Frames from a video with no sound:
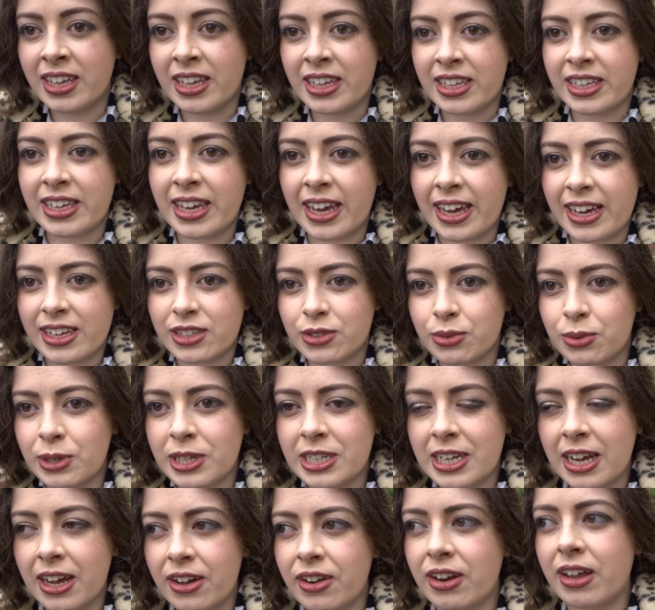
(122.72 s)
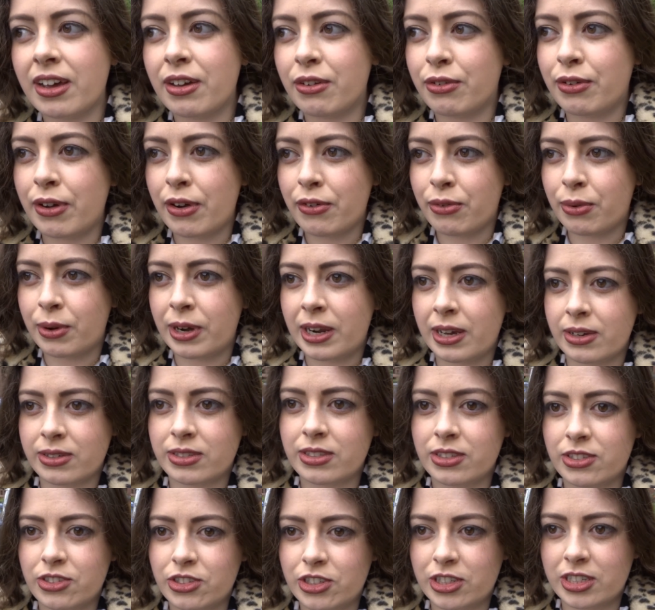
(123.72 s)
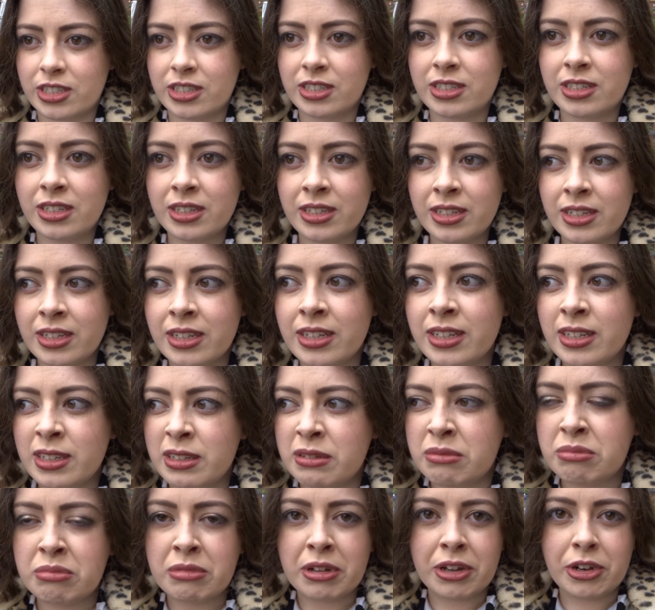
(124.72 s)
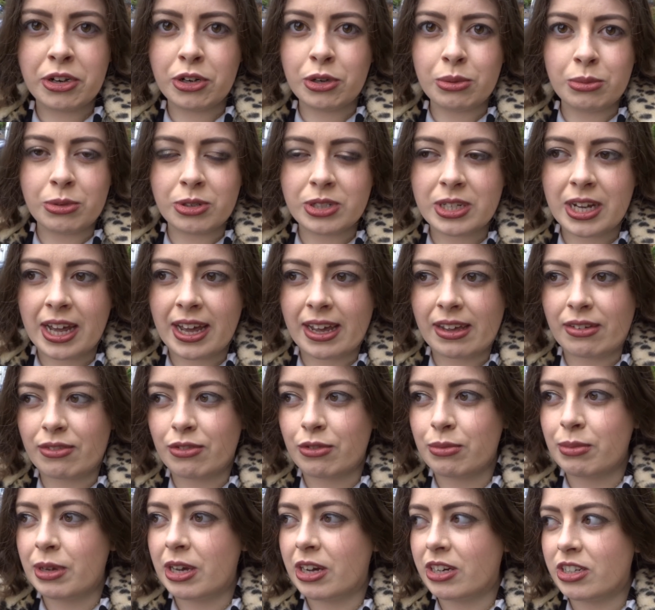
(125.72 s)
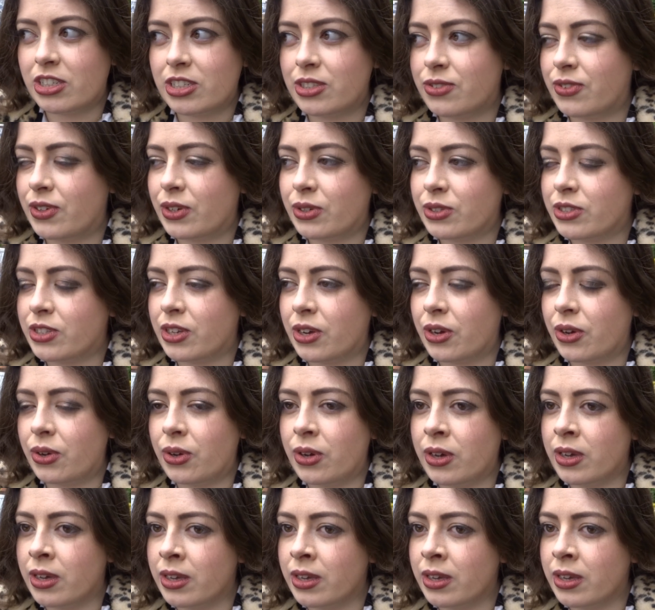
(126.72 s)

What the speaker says: yeah, it's weird how like for everyone else it's just a normal day, and for me I just feel so